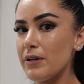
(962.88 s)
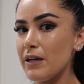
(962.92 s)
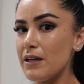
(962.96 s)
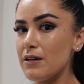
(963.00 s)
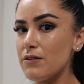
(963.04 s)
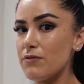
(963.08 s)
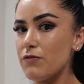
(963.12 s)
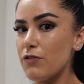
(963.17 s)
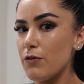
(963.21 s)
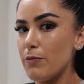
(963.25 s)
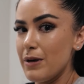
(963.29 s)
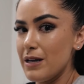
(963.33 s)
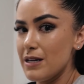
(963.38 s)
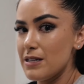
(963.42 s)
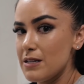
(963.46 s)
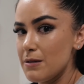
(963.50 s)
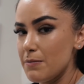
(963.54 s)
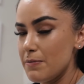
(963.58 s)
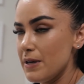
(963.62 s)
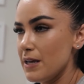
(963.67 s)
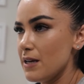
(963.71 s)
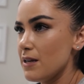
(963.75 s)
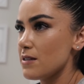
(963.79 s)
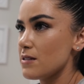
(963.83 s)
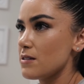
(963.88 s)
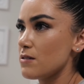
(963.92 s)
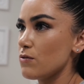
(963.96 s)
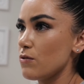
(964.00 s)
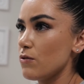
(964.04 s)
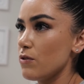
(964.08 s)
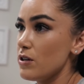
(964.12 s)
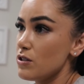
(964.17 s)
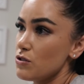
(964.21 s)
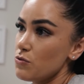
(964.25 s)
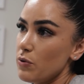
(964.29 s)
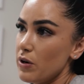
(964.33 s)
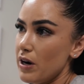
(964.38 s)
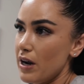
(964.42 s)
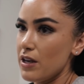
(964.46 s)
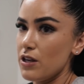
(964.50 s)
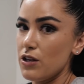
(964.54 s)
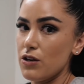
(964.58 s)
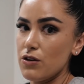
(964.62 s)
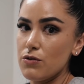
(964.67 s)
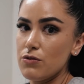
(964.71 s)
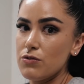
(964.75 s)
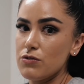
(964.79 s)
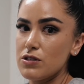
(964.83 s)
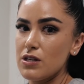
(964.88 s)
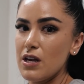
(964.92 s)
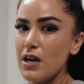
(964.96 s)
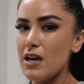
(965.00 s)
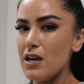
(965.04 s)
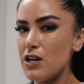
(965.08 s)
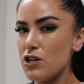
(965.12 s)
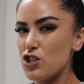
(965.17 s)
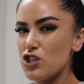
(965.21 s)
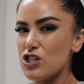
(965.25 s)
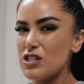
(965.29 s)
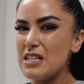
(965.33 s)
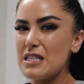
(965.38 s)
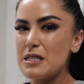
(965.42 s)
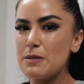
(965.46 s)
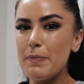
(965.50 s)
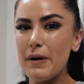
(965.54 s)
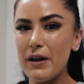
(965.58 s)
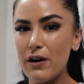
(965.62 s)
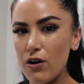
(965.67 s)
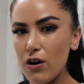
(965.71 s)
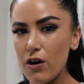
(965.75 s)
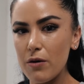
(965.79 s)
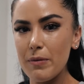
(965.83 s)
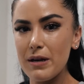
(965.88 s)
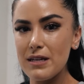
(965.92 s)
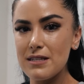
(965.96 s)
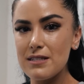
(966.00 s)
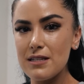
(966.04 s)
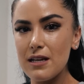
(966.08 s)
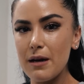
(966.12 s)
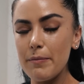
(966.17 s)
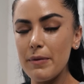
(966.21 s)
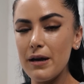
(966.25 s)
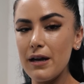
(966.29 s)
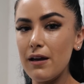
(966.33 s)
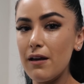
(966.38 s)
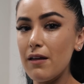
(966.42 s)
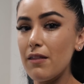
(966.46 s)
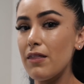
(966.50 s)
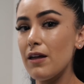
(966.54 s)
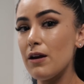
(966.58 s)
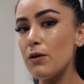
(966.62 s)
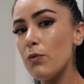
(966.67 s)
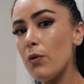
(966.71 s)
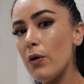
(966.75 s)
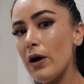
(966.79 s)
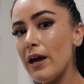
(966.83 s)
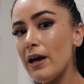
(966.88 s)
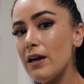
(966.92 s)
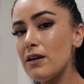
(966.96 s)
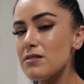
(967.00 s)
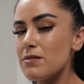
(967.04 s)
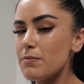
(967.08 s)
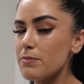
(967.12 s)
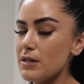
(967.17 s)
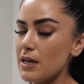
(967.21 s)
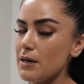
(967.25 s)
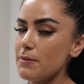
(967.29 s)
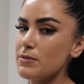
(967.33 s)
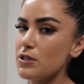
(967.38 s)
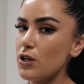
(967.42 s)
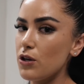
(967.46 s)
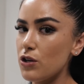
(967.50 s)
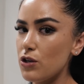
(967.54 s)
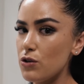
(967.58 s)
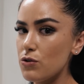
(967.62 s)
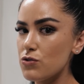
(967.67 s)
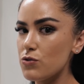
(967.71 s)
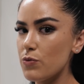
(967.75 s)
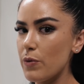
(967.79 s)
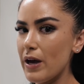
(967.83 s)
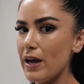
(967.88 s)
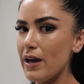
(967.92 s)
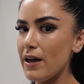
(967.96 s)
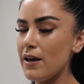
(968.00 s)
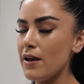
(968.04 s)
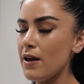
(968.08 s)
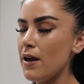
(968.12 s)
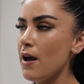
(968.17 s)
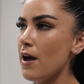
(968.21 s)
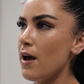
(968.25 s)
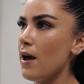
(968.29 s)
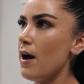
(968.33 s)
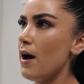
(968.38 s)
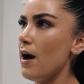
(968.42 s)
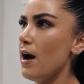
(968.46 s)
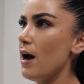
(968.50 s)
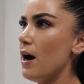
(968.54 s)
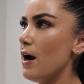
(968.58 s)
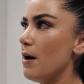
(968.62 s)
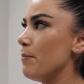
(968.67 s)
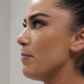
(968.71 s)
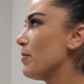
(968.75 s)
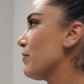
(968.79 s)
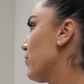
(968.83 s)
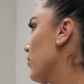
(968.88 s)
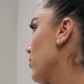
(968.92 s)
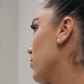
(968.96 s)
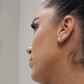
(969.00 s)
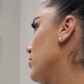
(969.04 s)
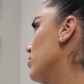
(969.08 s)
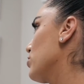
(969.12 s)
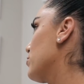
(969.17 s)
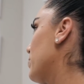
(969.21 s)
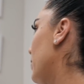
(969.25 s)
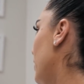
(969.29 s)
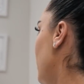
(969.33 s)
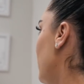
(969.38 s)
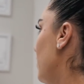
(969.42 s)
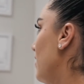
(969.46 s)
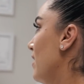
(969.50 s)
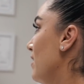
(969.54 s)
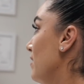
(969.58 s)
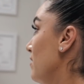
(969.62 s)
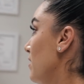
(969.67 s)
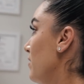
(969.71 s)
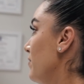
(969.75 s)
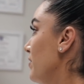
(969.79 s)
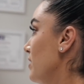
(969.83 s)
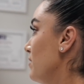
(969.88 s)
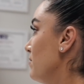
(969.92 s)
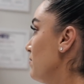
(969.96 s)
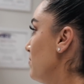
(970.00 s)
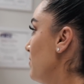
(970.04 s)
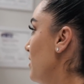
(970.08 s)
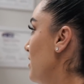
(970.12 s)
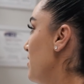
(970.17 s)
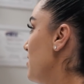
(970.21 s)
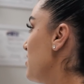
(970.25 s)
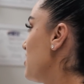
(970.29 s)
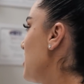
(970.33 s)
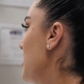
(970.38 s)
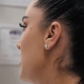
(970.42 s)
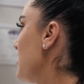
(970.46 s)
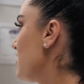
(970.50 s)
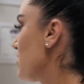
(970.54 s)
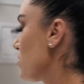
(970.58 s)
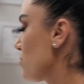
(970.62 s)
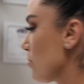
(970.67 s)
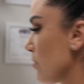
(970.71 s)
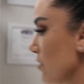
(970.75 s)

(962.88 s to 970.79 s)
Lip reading: blend from ATP is what I use. Just sits better on my stomach than whey. Sometimes I'll use whey, but for the most part I love it, and the taste is